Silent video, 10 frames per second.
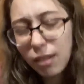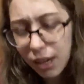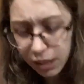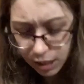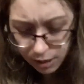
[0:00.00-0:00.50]

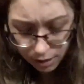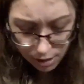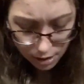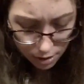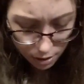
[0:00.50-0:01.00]
Like,
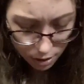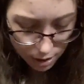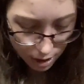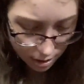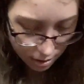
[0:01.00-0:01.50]
hot
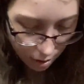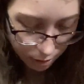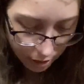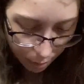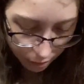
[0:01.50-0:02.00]
tape. I was
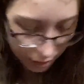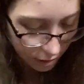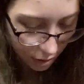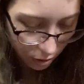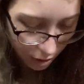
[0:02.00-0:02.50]
thinking about this
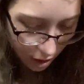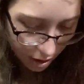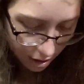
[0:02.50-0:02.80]
the other day.